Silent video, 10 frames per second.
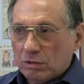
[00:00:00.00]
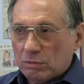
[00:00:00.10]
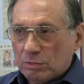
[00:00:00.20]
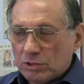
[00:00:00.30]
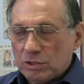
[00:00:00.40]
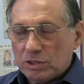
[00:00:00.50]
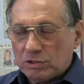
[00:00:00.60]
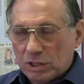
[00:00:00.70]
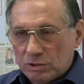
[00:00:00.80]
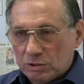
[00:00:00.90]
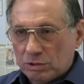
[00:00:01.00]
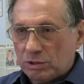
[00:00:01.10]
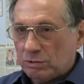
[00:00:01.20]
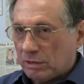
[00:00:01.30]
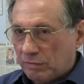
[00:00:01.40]
almost an extension
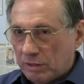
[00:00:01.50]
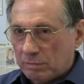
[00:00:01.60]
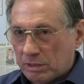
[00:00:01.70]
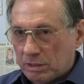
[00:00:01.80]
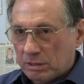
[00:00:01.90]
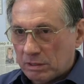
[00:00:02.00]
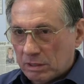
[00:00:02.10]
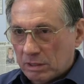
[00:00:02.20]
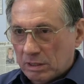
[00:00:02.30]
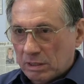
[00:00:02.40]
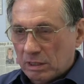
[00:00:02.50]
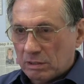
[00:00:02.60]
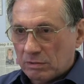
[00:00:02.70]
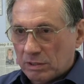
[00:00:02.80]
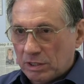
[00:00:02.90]
to our family in
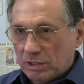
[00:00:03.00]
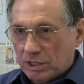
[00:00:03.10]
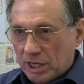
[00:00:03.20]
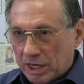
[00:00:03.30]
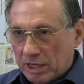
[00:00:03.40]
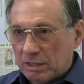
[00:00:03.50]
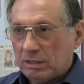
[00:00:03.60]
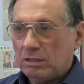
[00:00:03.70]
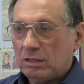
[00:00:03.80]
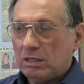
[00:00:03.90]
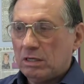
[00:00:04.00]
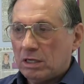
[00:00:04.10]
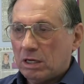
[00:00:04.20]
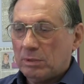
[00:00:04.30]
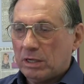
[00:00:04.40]
that they care
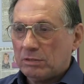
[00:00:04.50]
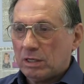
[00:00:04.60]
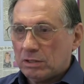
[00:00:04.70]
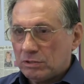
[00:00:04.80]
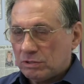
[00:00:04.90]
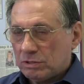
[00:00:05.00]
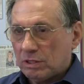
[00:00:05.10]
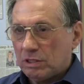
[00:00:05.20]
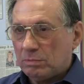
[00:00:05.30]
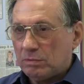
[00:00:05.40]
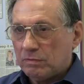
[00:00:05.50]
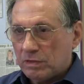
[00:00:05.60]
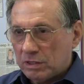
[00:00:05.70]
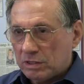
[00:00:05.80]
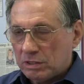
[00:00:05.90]
about us and they
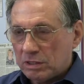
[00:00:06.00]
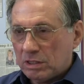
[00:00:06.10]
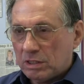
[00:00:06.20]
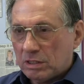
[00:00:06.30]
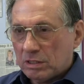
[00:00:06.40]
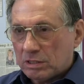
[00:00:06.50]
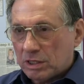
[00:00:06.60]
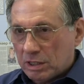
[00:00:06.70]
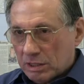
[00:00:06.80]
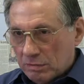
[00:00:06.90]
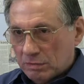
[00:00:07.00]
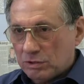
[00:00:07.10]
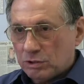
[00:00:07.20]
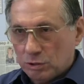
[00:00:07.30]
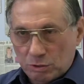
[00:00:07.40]
provide
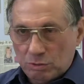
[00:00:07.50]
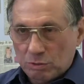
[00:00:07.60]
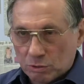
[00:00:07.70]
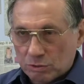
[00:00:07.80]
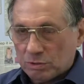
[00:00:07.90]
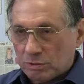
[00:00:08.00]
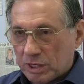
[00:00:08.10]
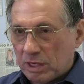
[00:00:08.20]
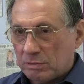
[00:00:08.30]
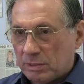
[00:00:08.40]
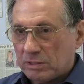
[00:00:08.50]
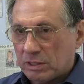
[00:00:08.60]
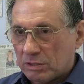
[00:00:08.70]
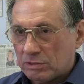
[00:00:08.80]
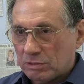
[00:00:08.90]
caregivers who also care about
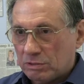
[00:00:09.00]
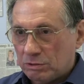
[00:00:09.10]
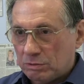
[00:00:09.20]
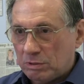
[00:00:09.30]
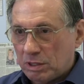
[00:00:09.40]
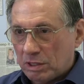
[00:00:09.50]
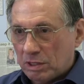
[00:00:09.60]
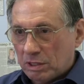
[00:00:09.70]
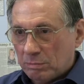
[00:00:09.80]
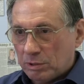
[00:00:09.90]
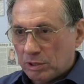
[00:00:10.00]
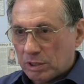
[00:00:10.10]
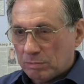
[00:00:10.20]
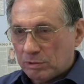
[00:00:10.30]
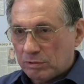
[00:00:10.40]
us and who build
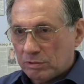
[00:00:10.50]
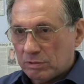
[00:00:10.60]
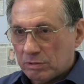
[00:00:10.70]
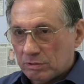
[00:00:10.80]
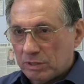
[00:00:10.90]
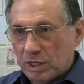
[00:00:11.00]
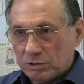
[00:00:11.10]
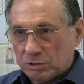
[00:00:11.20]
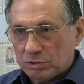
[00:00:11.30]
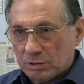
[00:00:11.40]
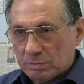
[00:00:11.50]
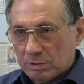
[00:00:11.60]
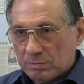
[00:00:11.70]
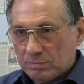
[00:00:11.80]
up a relationship.